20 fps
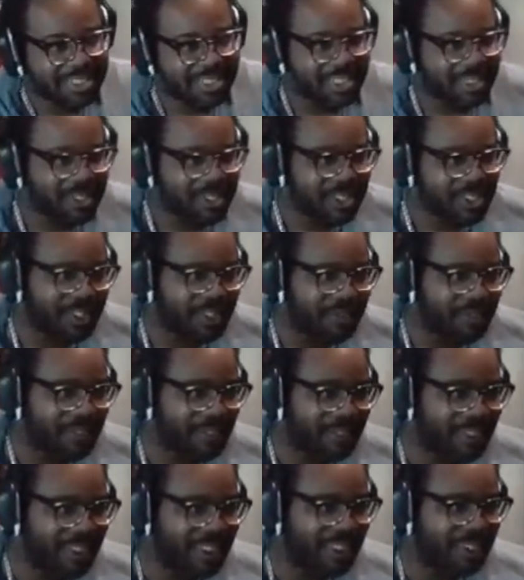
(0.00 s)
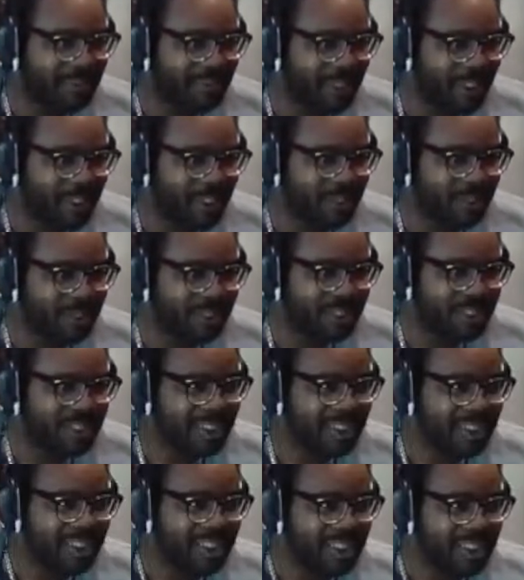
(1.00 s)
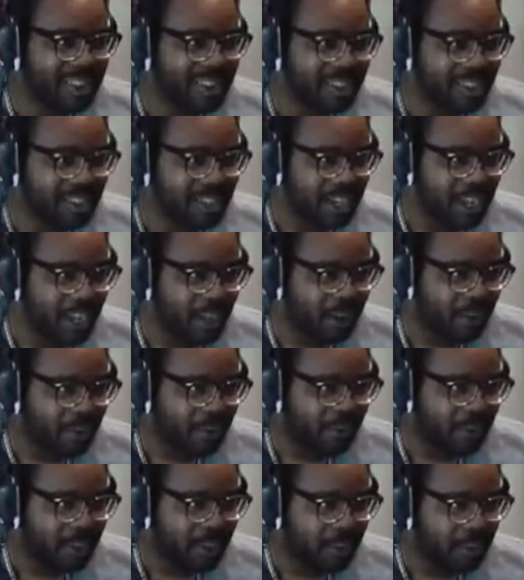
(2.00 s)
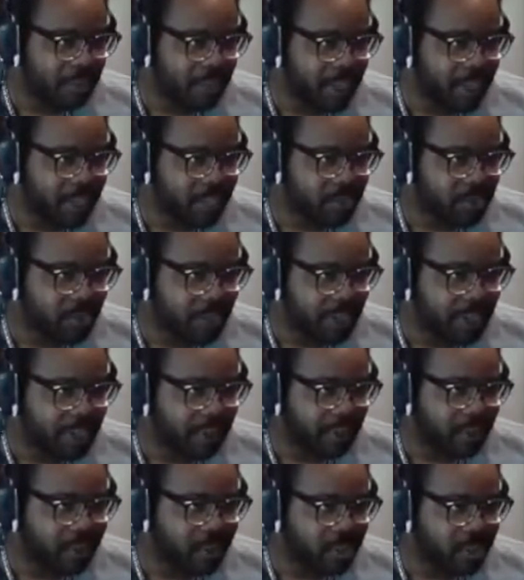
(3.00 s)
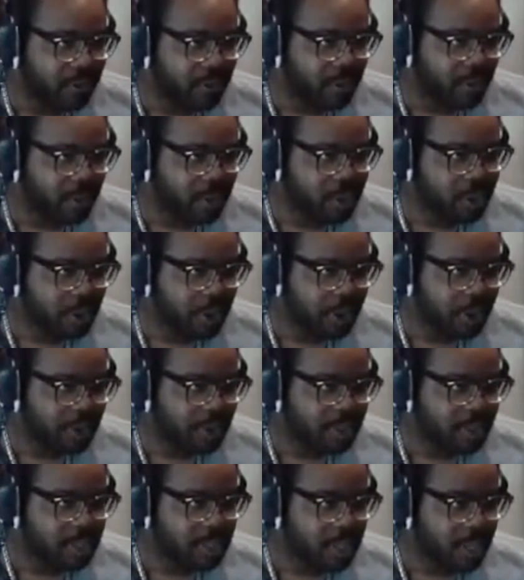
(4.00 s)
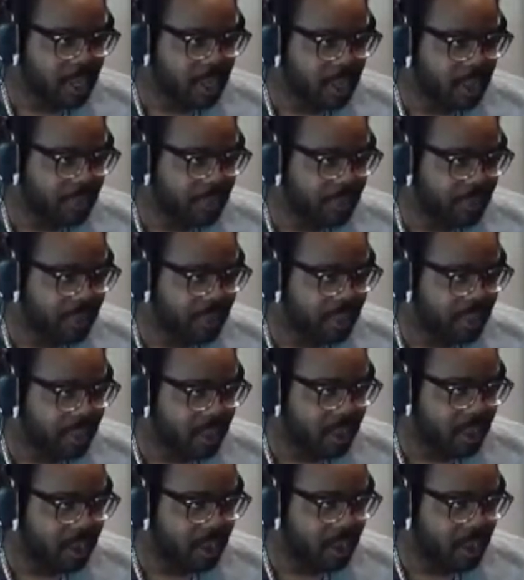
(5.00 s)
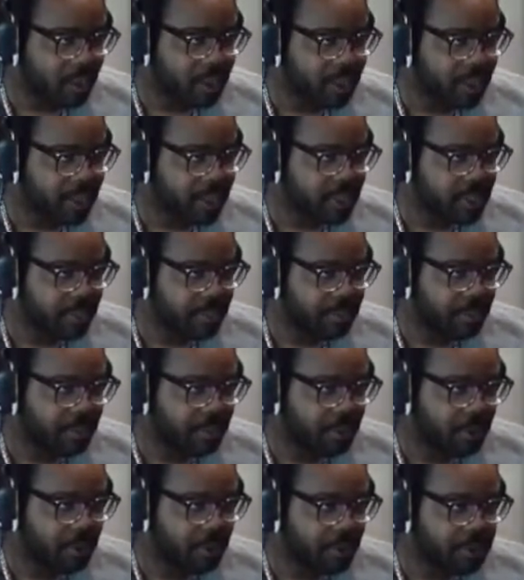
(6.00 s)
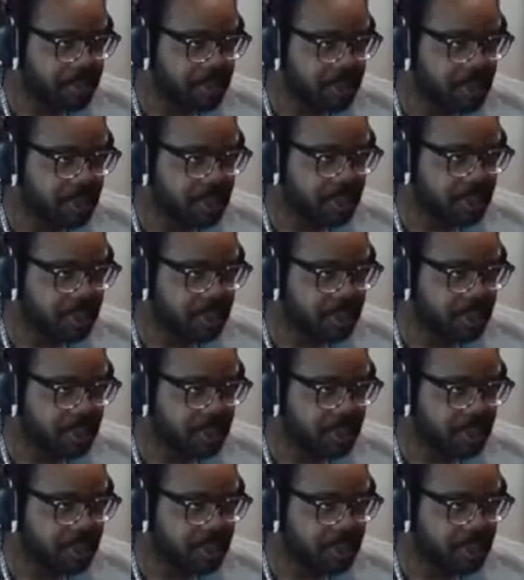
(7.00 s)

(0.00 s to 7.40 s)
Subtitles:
That was pretty cool. So now, one of the biggest run killers for most runners, Arctic Zip. Oh, whoops.